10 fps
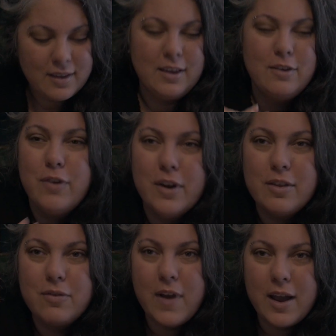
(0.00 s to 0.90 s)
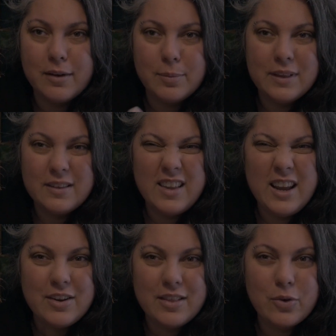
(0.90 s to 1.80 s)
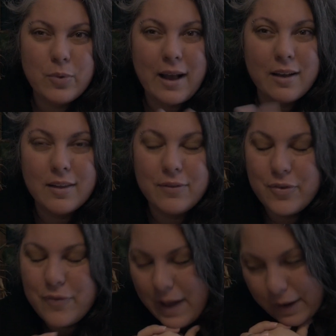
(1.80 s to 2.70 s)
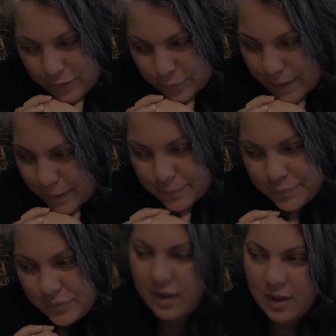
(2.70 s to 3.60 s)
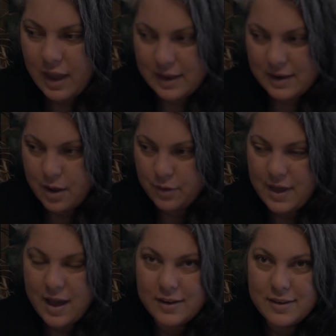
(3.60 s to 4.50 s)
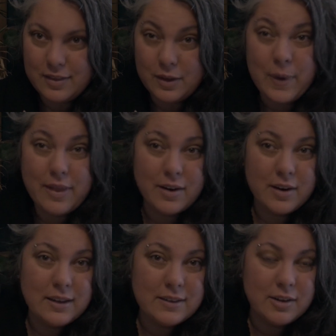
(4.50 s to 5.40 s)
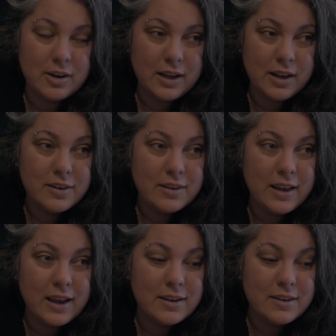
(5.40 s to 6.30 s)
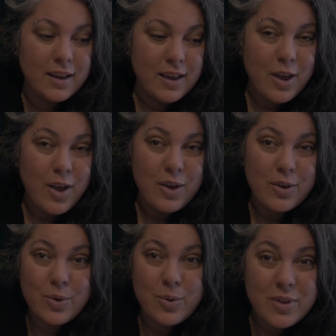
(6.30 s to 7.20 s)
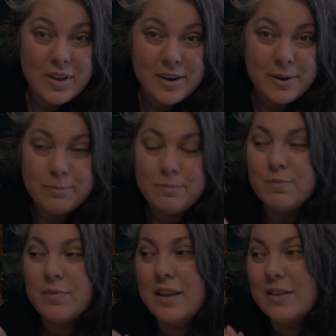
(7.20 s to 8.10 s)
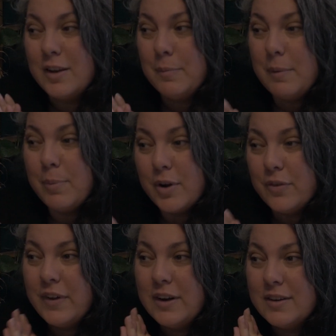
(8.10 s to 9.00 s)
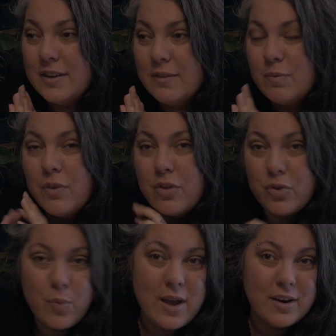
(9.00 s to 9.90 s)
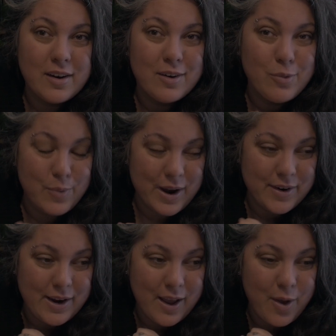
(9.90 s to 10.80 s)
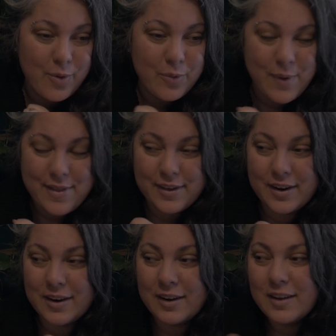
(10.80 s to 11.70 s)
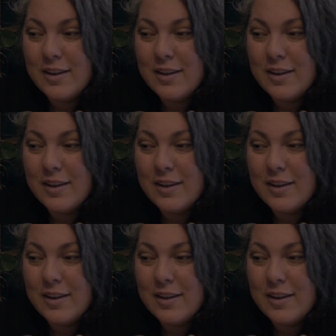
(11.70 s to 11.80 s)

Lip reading: in front of the fire, hearing the crackle of the fire as well. And now that the weather is starting to get cooler, it's going to be perfect sweater wearing weather,